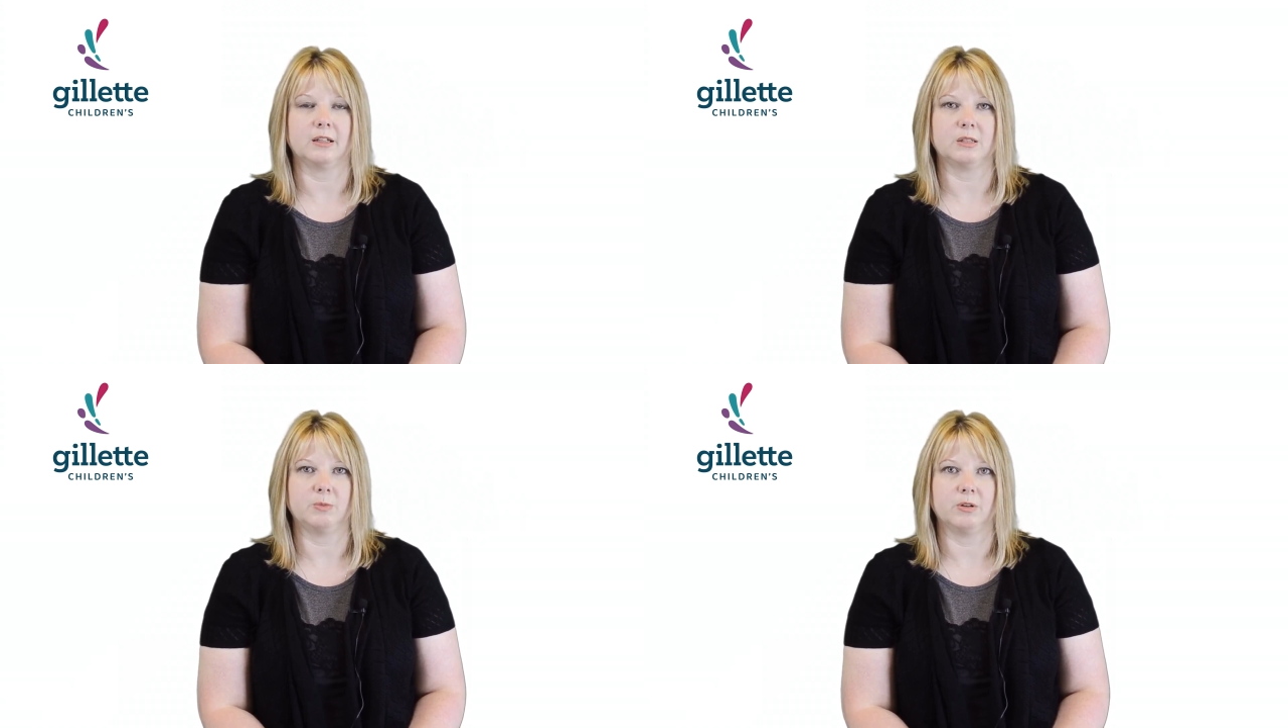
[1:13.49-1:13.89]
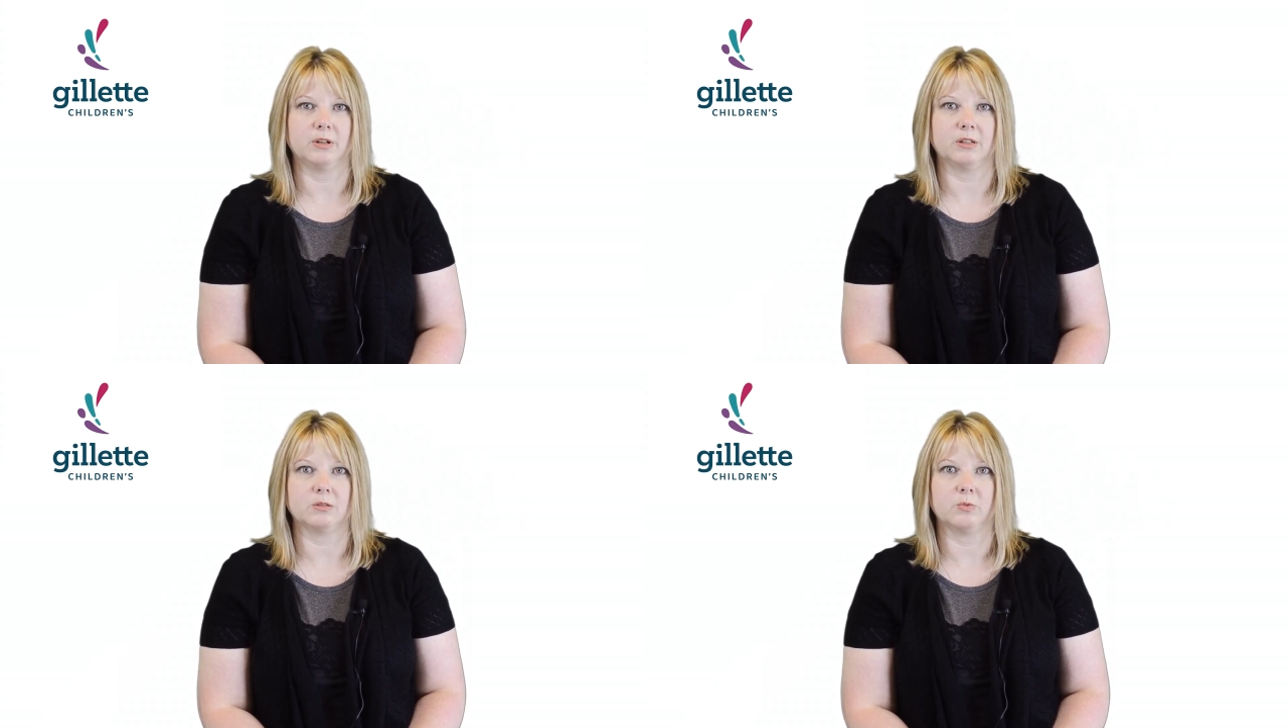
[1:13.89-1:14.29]

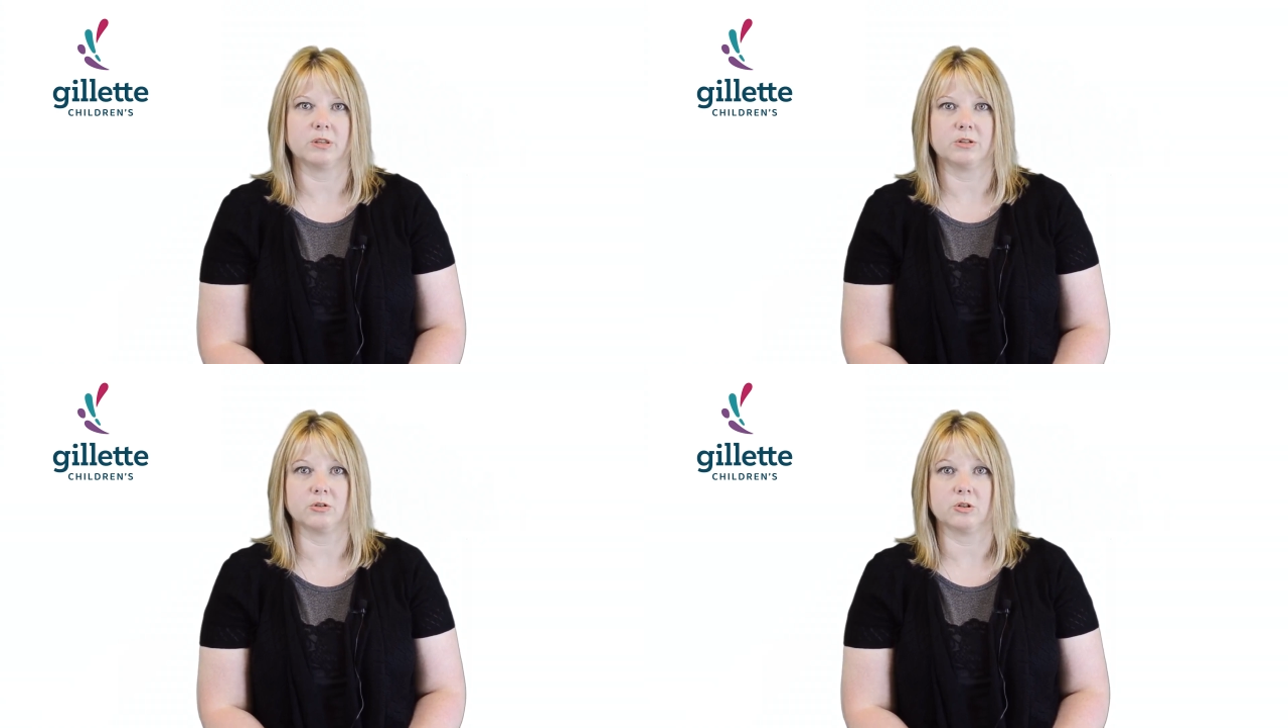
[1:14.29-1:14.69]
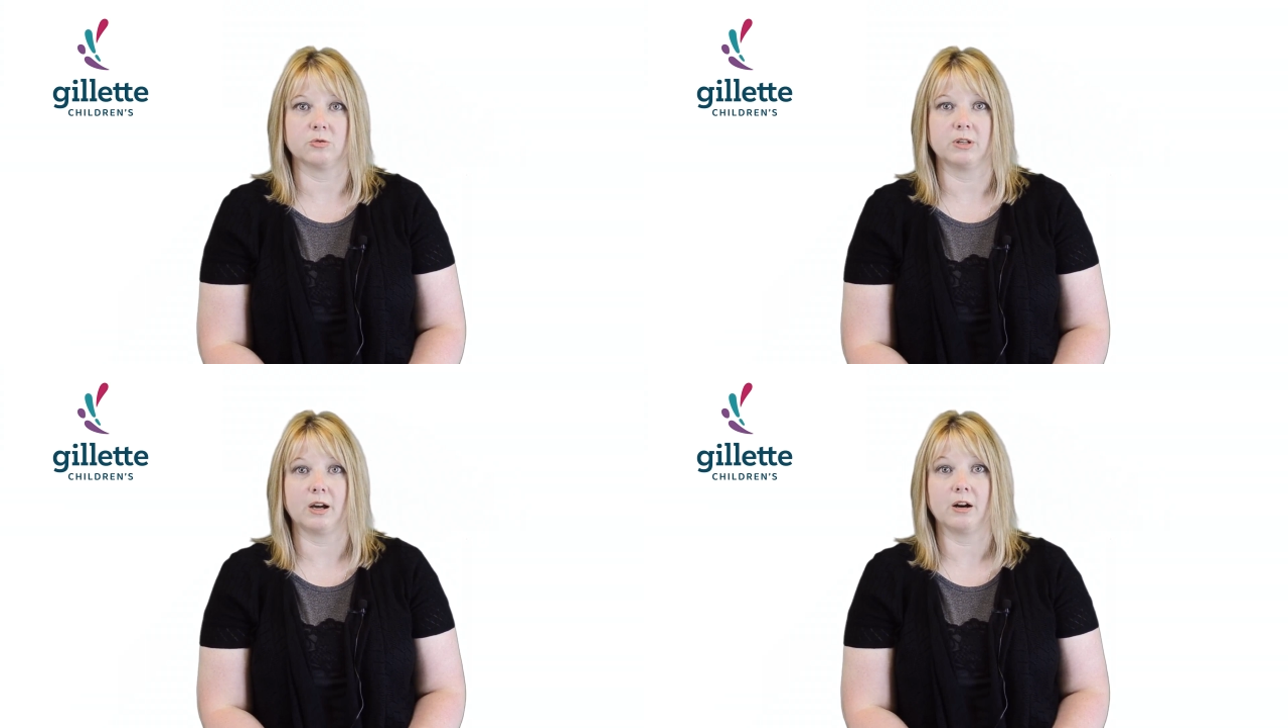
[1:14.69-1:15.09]
experience with
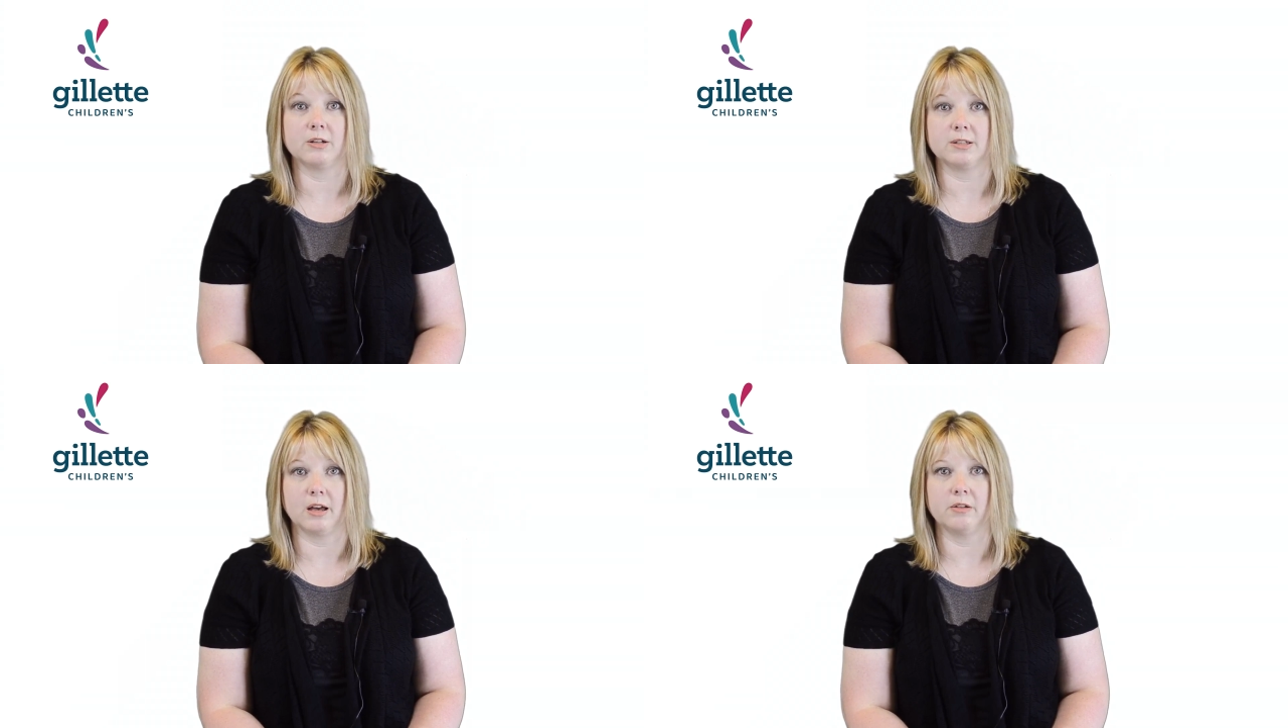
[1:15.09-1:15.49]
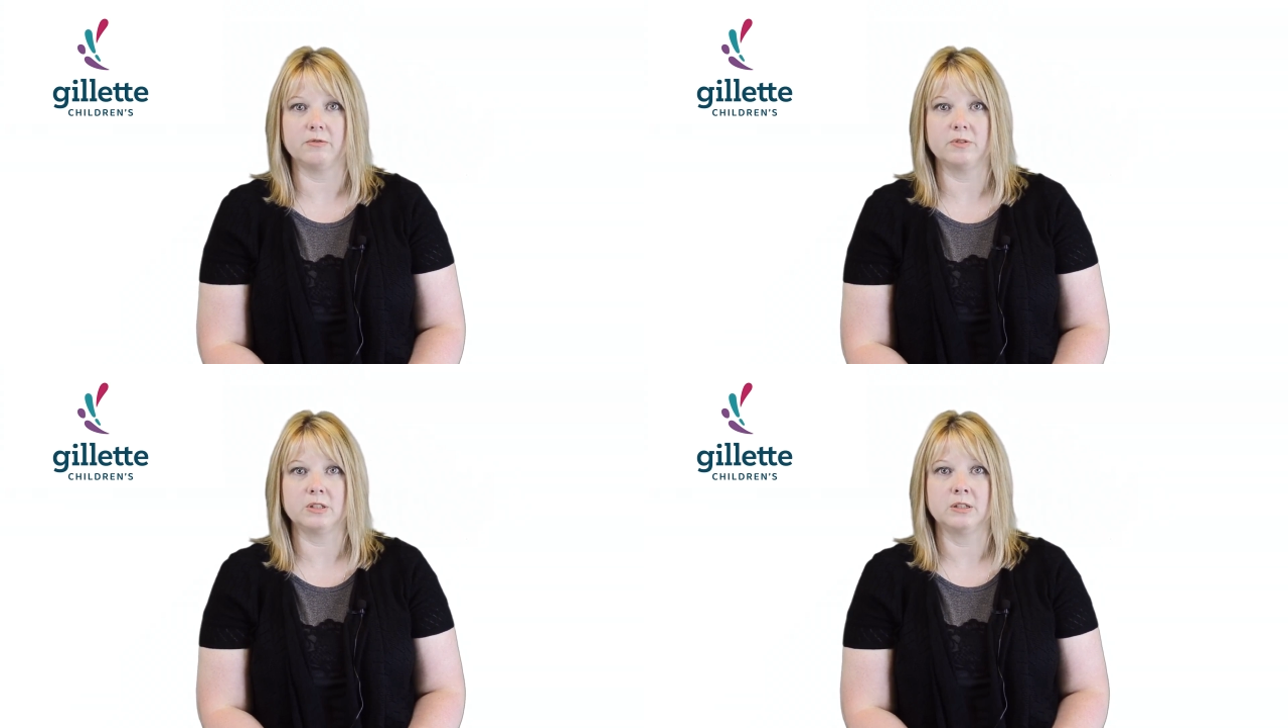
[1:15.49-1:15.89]
surgery ourselves.